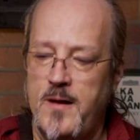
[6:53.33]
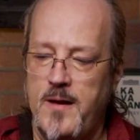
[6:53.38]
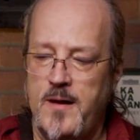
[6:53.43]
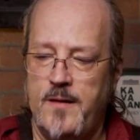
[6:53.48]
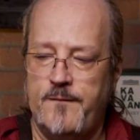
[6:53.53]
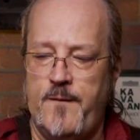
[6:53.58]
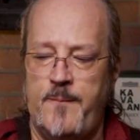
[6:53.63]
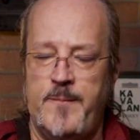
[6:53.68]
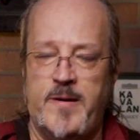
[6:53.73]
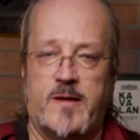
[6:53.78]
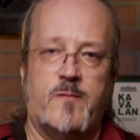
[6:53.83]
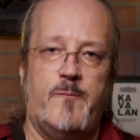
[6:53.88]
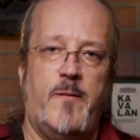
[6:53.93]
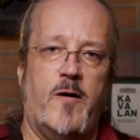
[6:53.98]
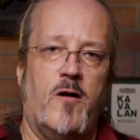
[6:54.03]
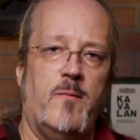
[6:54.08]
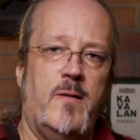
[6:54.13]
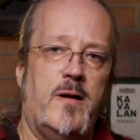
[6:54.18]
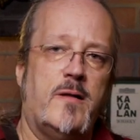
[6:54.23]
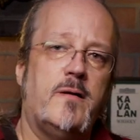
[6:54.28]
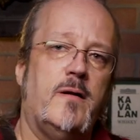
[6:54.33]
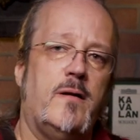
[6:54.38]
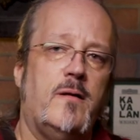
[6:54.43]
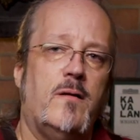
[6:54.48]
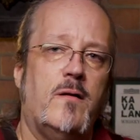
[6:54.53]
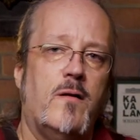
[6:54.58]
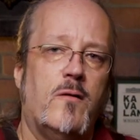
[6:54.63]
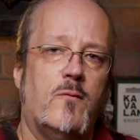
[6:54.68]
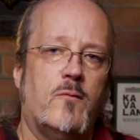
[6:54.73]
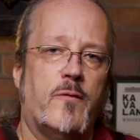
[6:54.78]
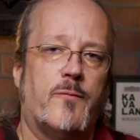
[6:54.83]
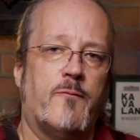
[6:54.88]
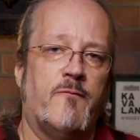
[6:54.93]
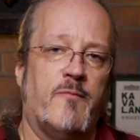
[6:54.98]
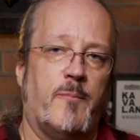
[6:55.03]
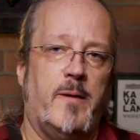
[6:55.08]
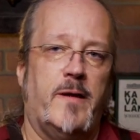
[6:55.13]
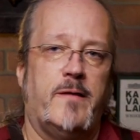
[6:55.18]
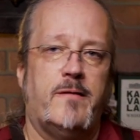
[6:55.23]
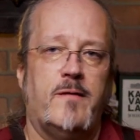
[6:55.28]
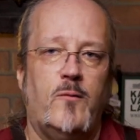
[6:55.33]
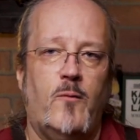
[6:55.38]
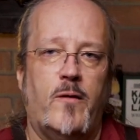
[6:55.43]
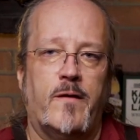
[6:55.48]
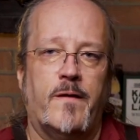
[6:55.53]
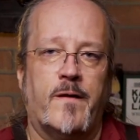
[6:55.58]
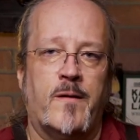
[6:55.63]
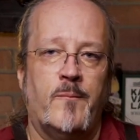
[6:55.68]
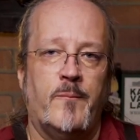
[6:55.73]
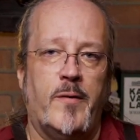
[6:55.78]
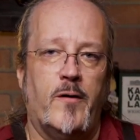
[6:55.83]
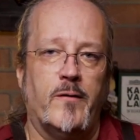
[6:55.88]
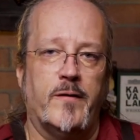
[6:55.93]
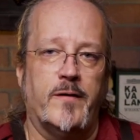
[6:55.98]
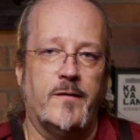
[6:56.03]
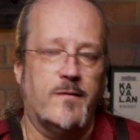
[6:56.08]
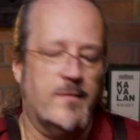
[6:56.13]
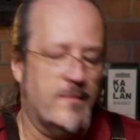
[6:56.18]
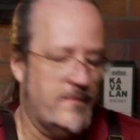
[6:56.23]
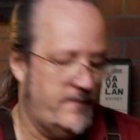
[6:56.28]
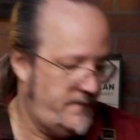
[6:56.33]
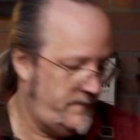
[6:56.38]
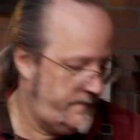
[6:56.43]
if I'm experimenting with replacing one of the components.